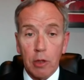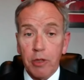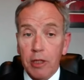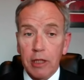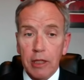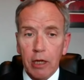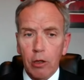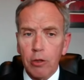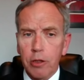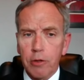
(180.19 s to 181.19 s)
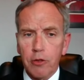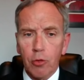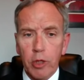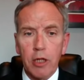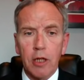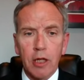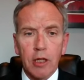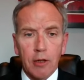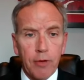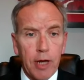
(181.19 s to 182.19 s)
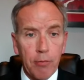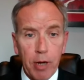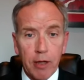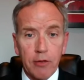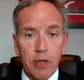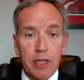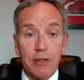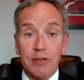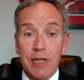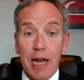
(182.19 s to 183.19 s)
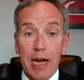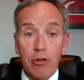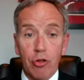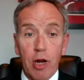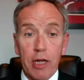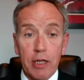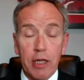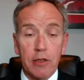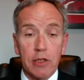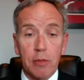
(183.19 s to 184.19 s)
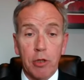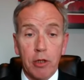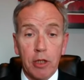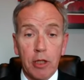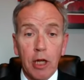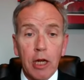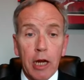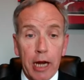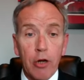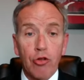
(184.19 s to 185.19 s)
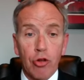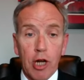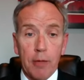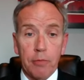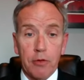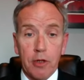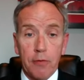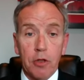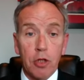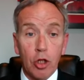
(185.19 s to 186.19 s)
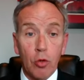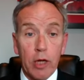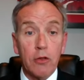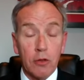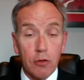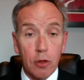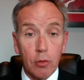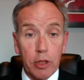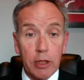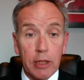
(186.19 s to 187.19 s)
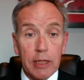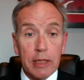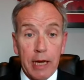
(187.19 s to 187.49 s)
I mean, earlier this week, five Palestinians died trying to get some of the airdrop stuff that the US is doing.